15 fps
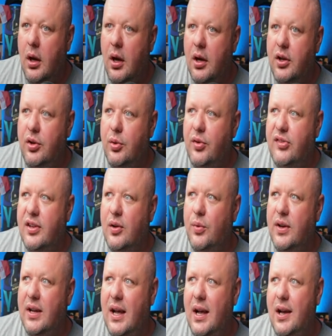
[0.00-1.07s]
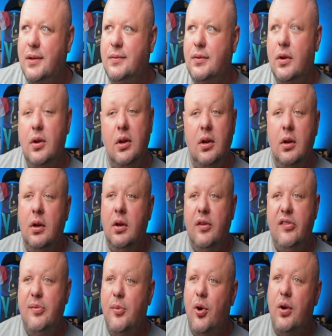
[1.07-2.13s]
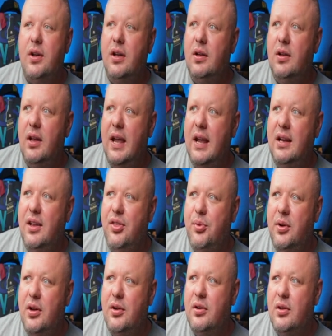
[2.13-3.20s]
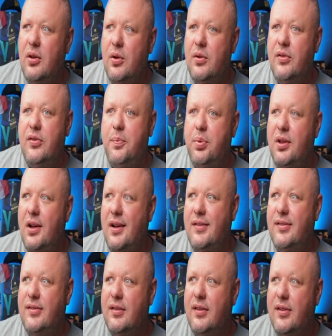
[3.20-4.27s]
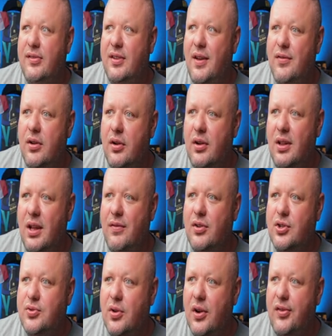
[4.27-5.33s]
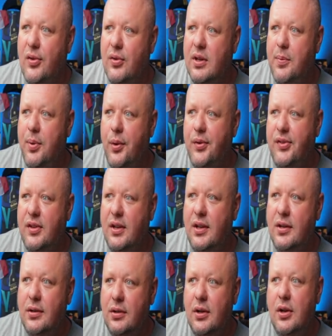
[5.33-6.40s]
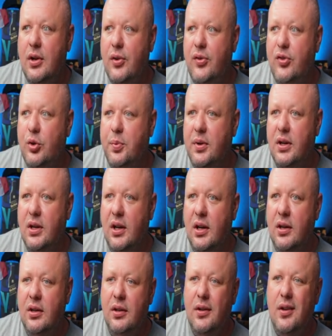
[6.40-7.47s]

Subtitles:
Houston, we got smoking 8,300 loads plus 711 trucks only posted. Super good.